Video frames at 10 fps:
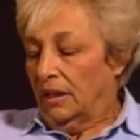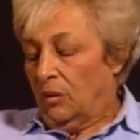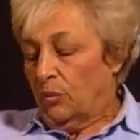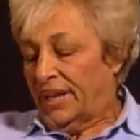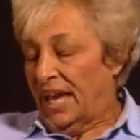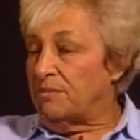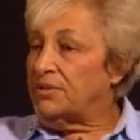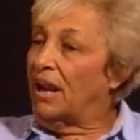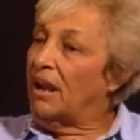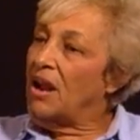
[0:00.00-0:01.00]
We came
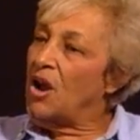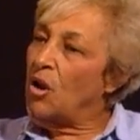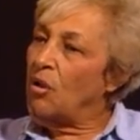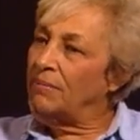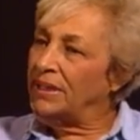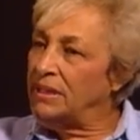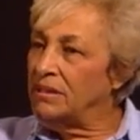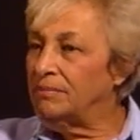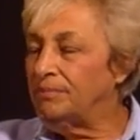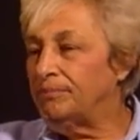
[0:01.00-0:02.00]
to our home and
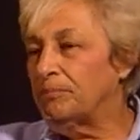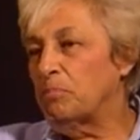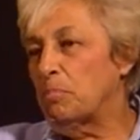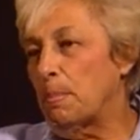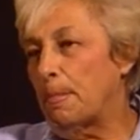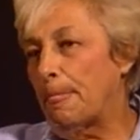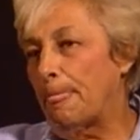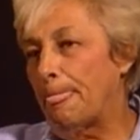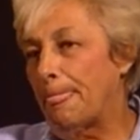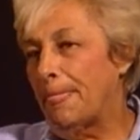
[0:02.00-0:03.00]

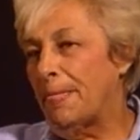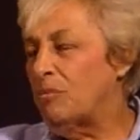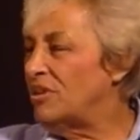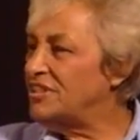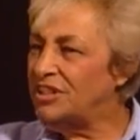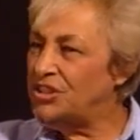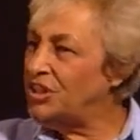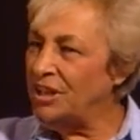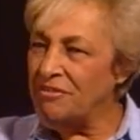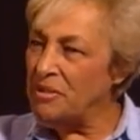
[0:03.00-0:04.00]
there wasn't a
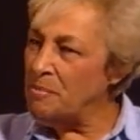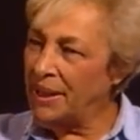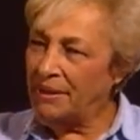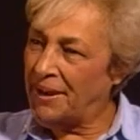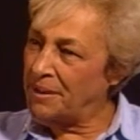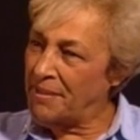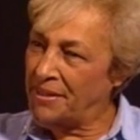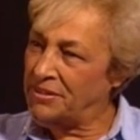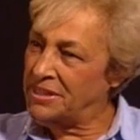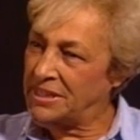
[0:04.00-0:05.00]
chair for my
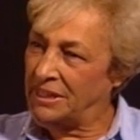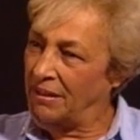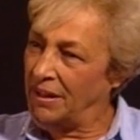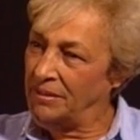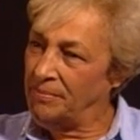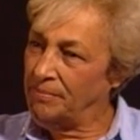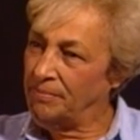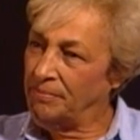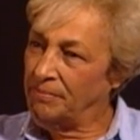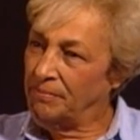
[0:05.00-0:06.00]
grandmother to sit on.
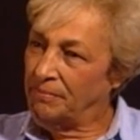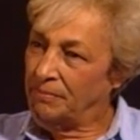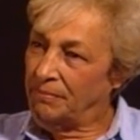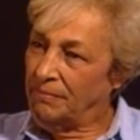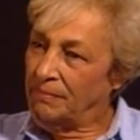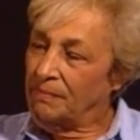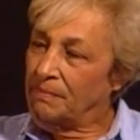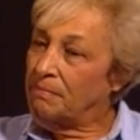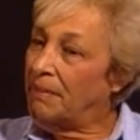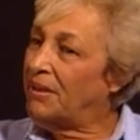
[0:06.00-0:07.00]

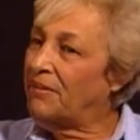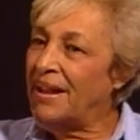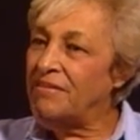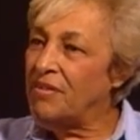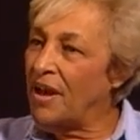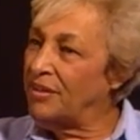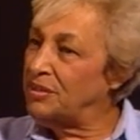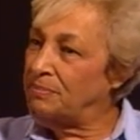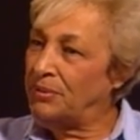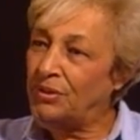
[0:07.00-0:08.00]
My grandfather's
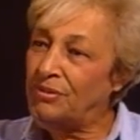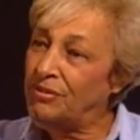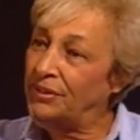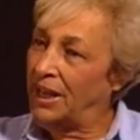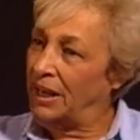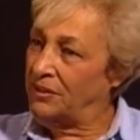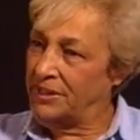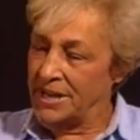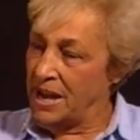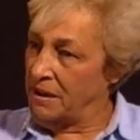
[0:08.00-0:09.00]
beautiful yellow
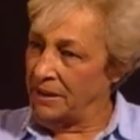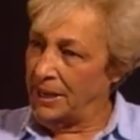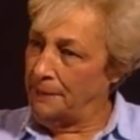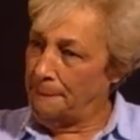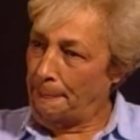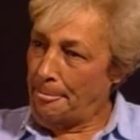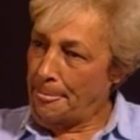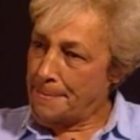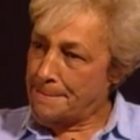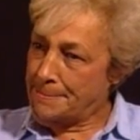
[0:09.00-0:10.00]
canary
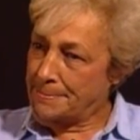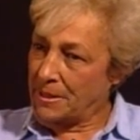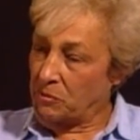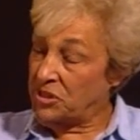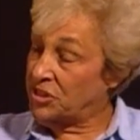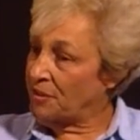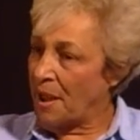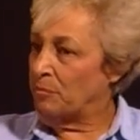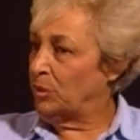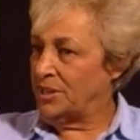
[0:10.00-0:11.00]
was
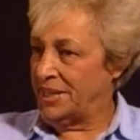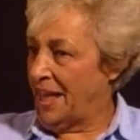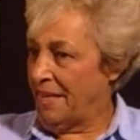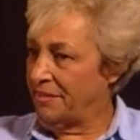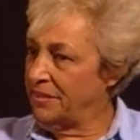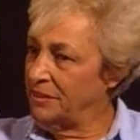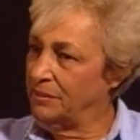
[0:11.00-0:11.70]
trampled to death.